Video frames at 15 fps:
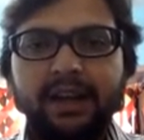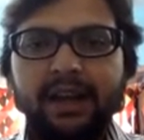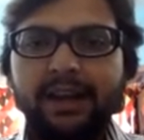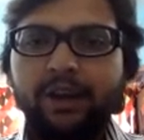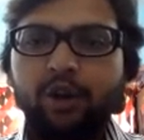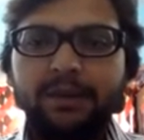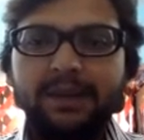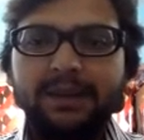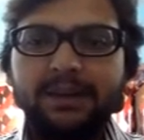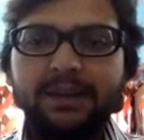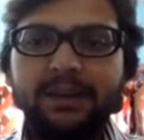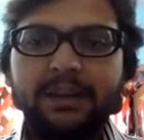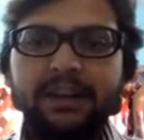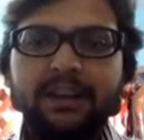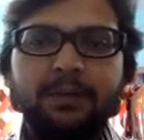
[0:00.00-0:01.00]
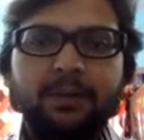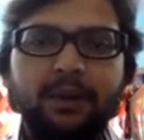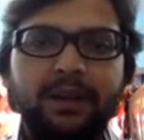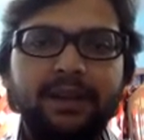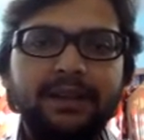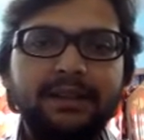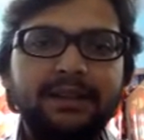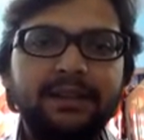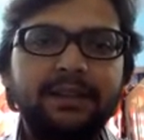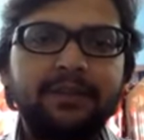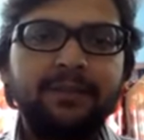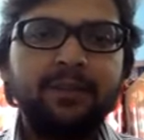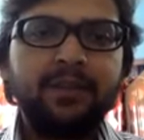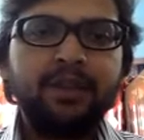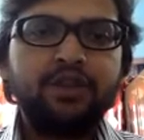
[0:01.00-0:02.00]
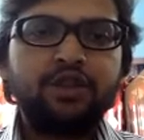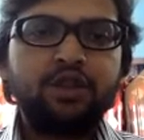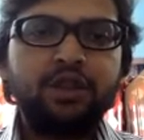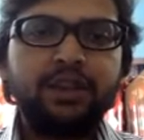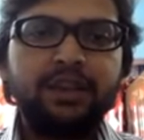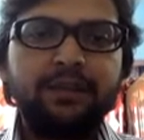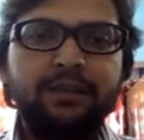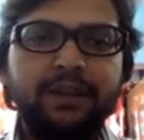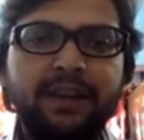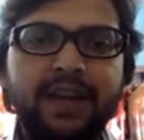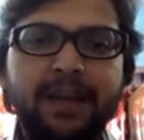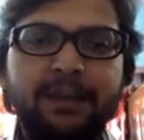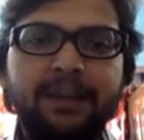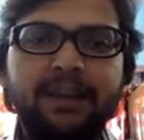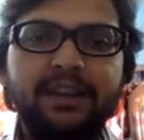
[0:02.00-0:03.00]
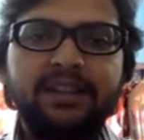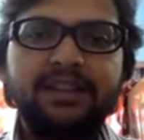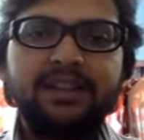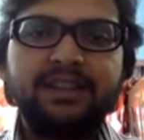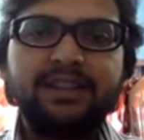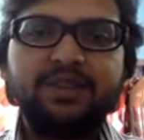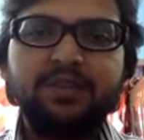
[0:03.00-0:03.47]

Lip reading: I hope this particular point is clear. So if an application is